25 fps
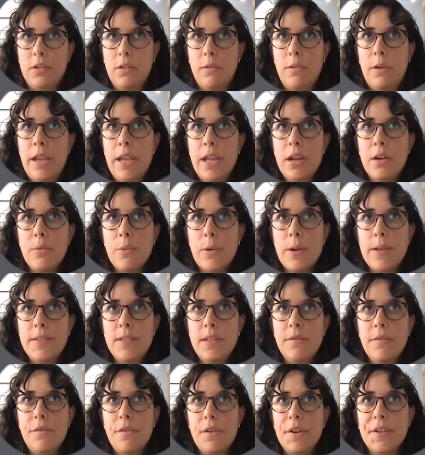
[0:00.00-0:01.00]
So here we
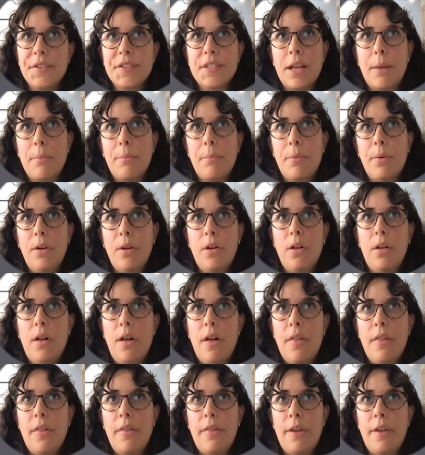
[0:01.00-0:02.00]
see, for
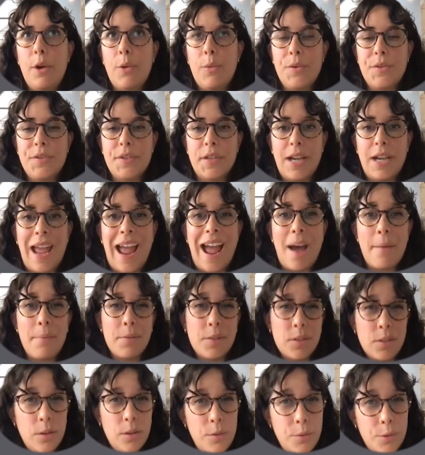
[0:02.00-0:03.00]
example, there was an
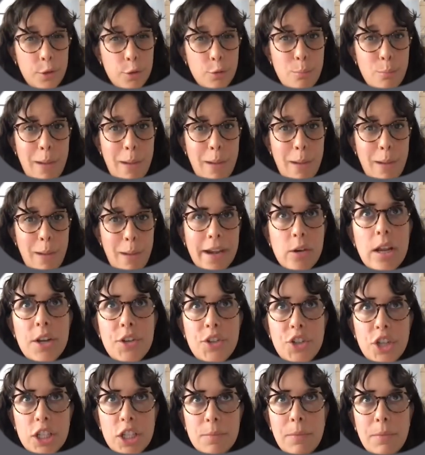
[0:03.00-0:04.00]
absolute manual
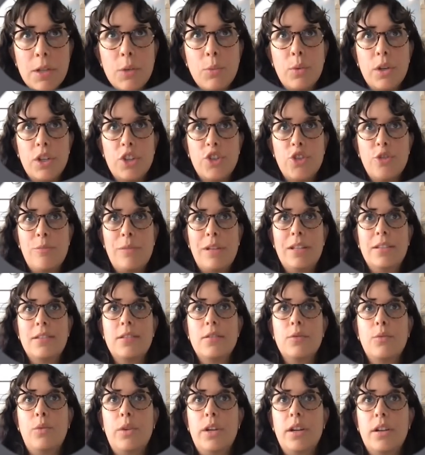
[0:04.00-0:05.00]
adjustment, which
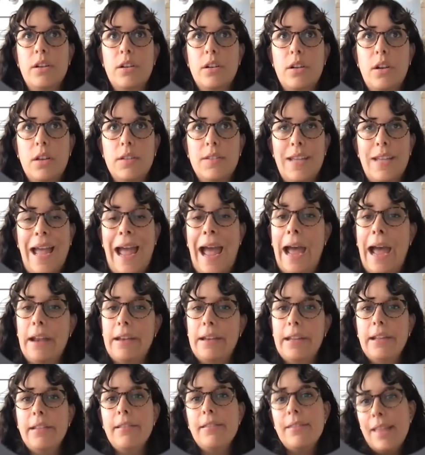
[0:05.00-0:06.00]
means we are not
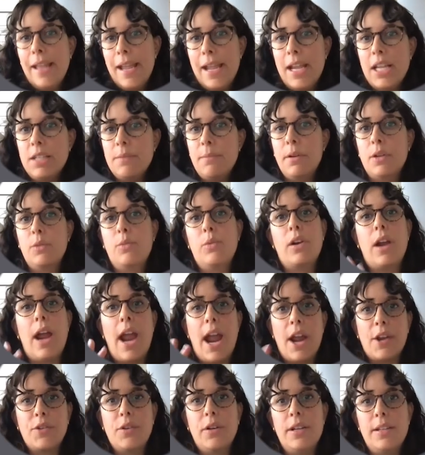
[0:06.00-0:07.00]
adding days, but we're
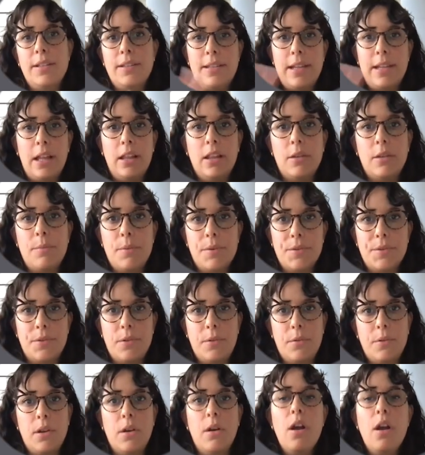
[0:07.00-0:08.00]
actually telling
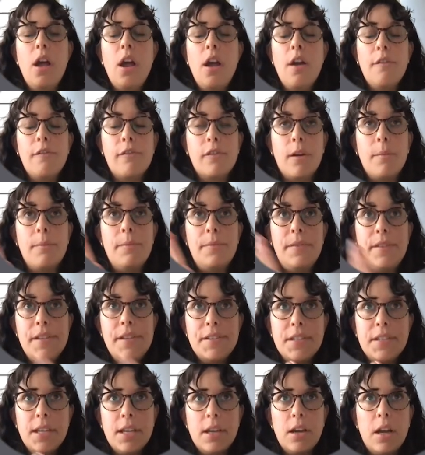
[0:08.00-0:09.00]
Personio from
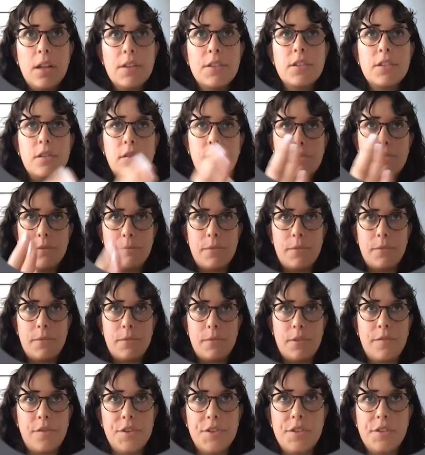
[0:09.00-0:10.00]
this day on, so from the
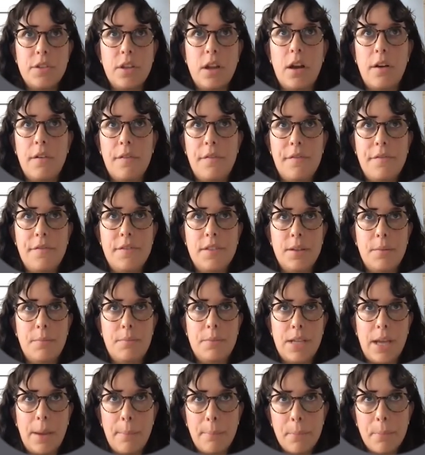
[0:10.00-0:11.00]
1st of
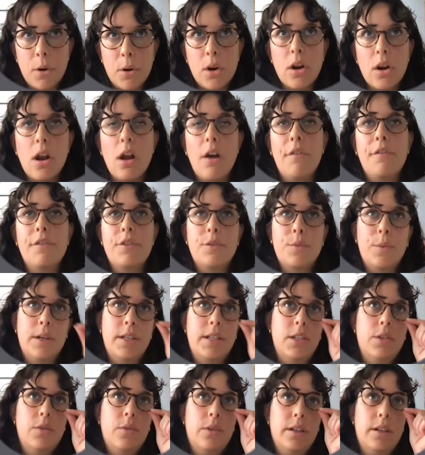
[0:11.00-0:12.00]
September of
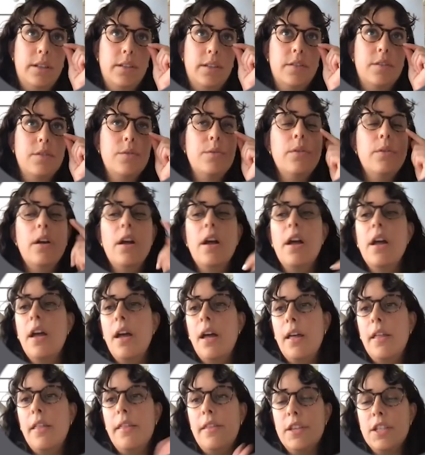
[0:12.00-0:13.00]
2022,
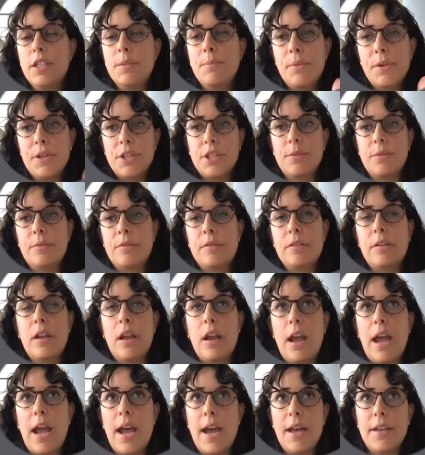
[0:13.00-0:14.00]
this
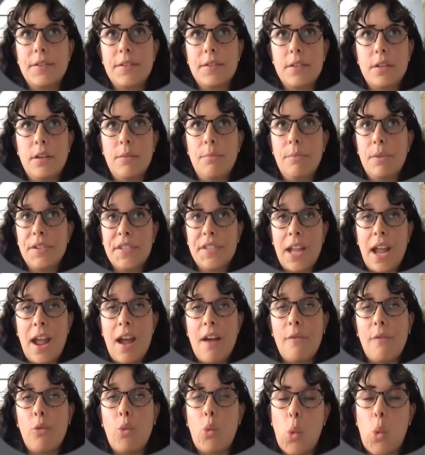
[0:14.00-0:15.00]
person must
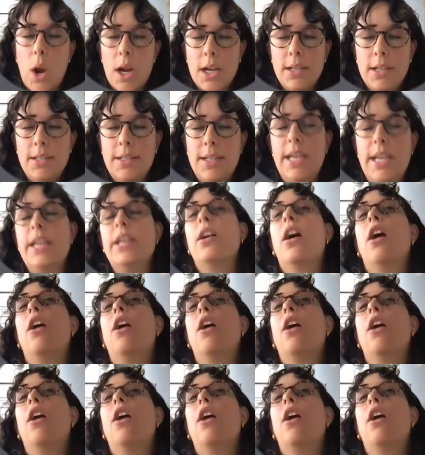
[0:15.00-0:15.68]
have 1 day